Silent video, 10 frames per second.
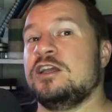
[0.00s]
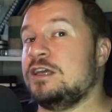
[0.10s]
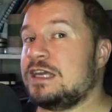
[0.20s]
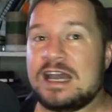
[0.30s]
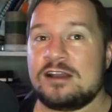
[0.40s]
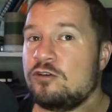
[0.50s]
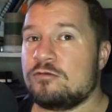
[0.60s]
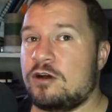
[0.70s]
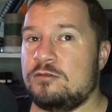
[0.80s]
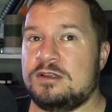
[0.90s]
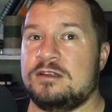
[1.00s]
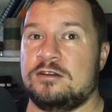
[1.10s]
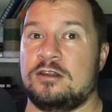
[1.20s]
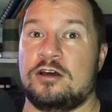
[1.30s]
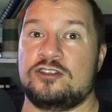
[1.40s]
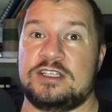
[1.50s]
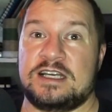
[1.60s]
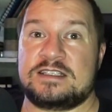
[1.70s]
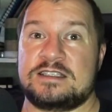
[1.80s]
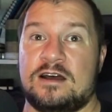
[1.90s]
You can't go wrong with
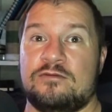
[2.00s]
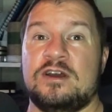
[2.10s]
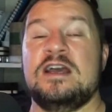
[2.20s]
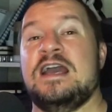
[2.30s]
Logitech stuff.